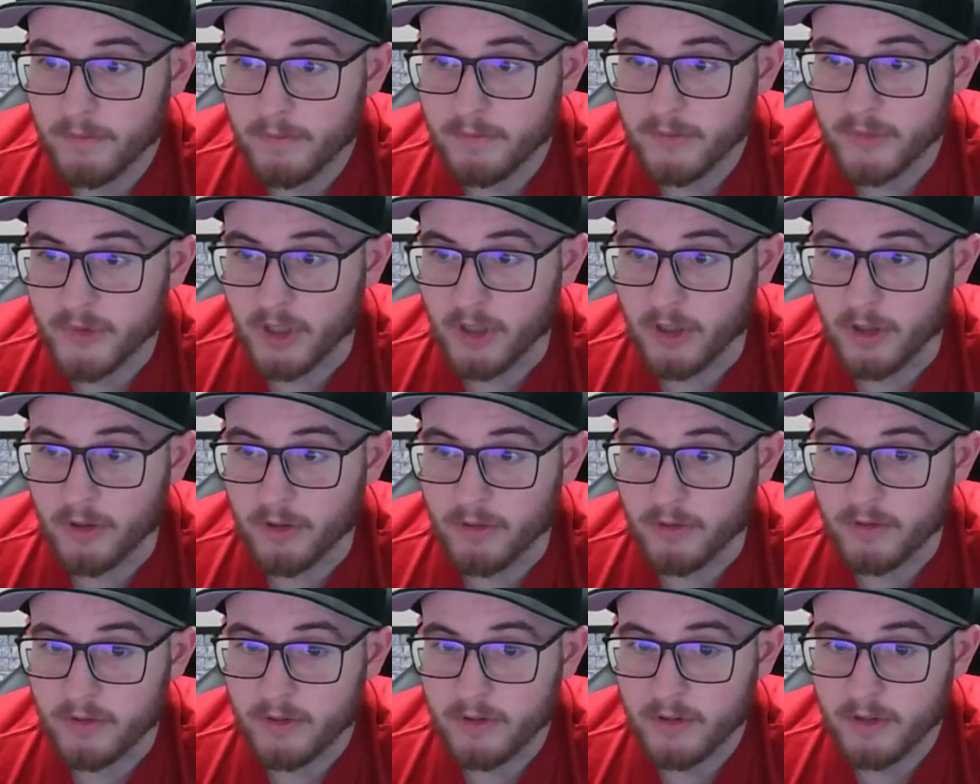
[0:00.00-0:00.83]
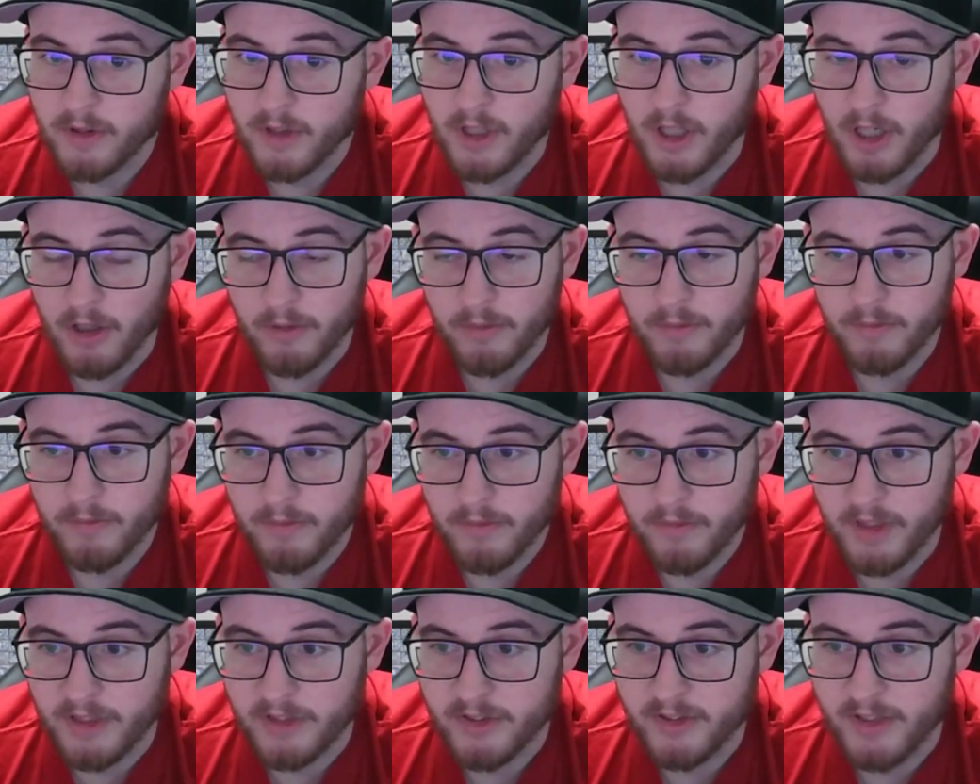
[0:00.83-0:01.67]
So,
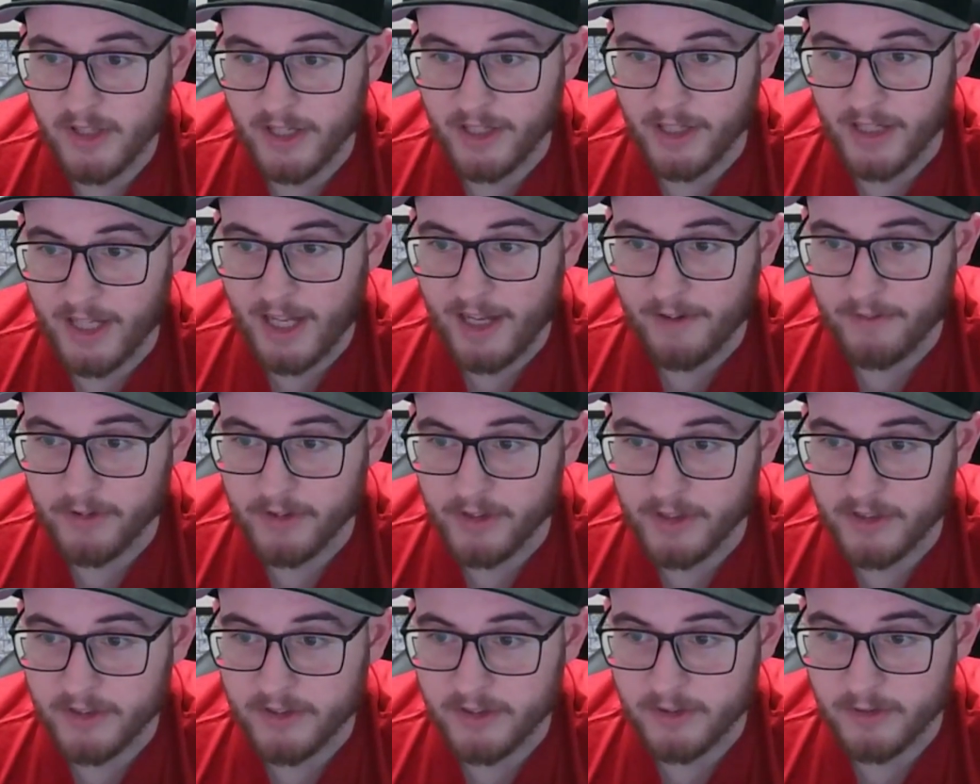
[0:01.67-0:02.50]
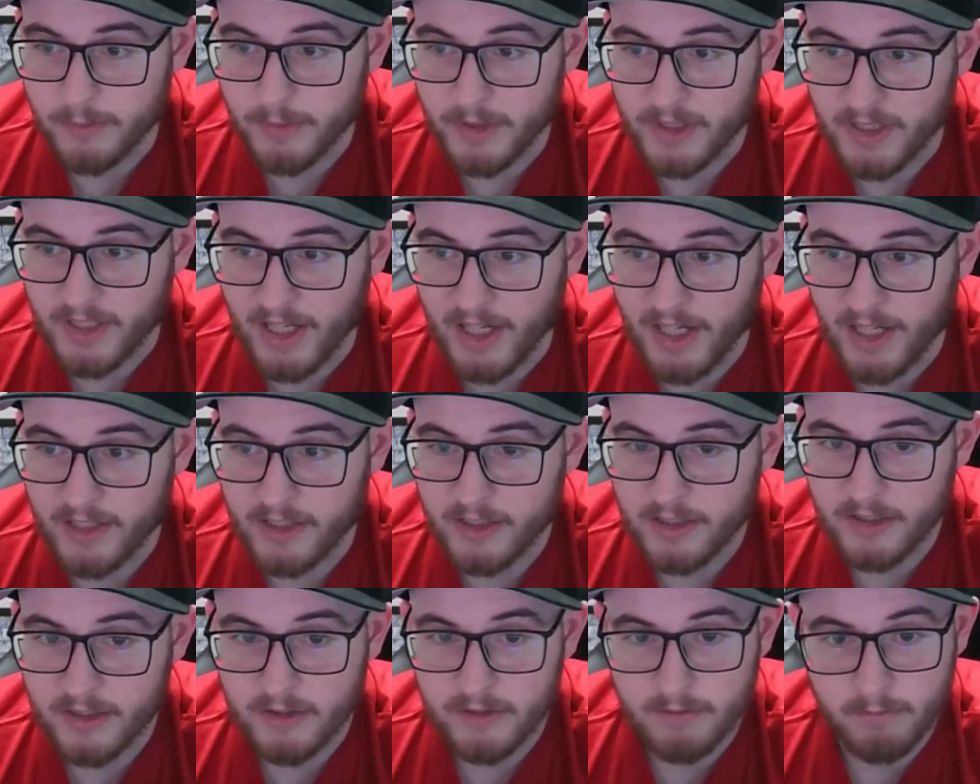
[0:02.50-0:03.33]
the second half of this has been kind
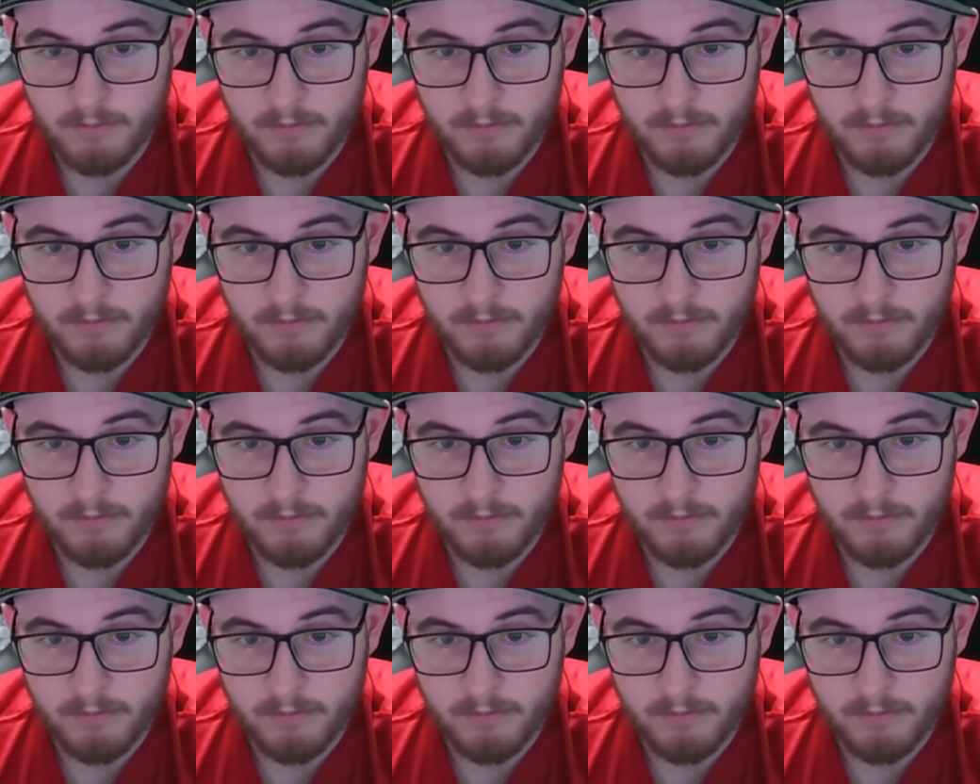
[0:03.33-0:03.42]
of